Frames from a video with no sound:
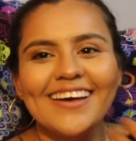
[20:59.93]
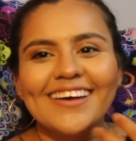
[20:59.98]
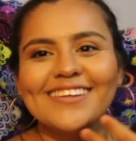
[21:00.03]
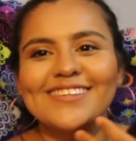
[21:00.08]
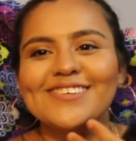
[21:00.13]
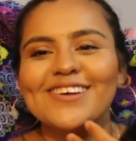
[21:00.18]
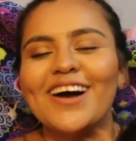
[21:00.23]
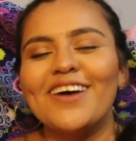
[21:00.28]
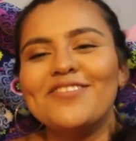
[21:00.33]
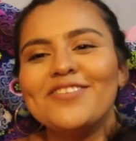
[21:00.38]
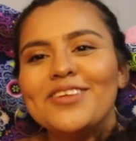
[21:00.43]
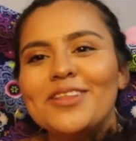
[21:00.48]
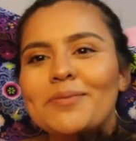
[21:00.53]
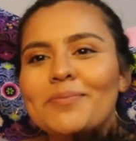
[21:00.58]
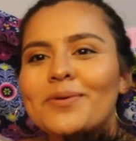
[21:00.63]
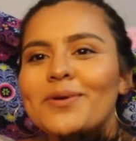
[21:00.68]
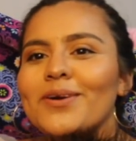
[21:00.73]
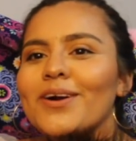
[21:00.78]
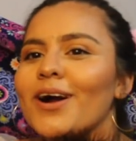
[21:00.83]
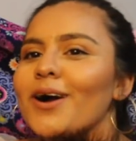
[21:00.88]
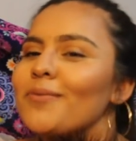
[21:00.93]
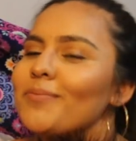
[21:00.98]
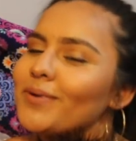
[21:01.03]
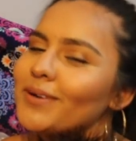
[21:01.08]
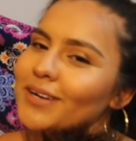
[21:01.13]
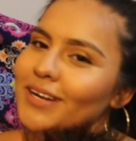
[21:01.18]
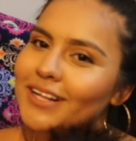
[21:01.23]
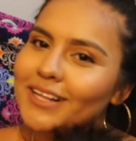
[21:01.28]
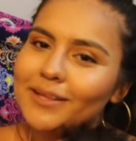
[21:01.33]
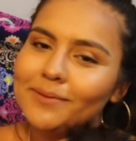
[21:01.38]
And so after the epidural, I'll
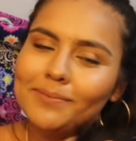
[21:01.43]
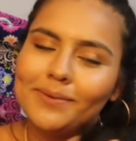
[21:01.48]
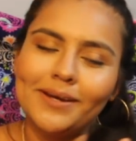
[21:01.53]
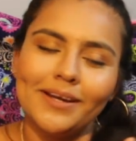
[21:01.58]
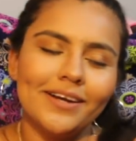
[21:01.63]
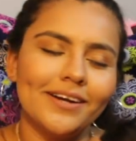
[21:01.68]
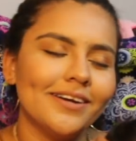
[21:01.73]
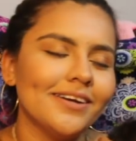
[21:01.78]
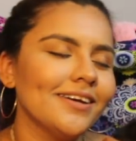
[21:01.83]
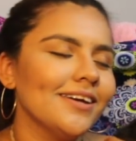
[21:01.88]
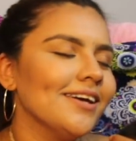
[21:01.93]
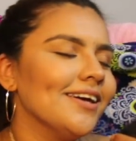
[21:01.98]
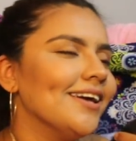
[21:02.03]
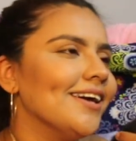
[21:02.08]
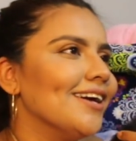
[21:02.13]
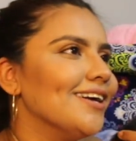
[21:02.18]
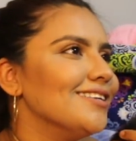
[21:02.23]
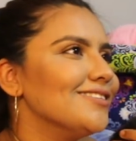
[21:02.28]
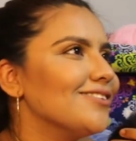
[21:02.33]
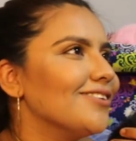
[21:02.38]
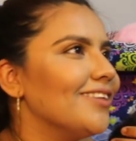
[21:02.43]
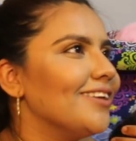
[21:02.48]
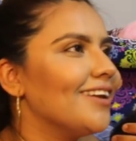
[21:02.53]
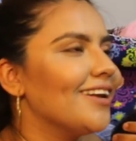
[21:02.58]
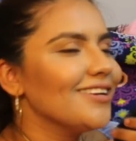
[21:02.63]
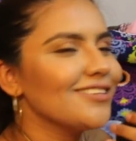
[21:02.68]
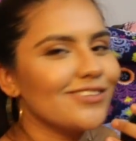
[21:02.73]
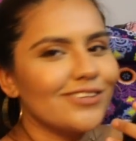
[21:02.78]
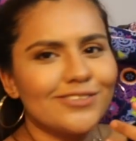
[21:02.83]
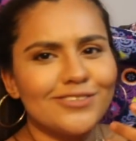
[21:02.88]
put a clip in here. And so then
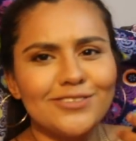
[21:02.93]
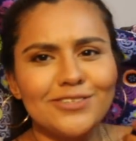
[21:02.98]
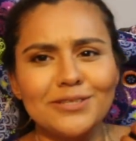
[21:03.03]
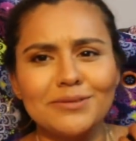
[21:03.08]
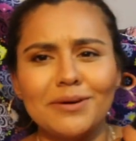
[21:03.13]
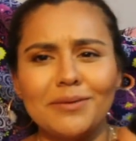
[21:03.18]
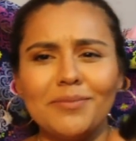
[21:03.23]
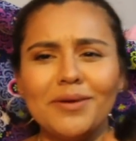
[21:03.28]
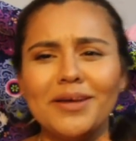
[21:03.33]
I started to do my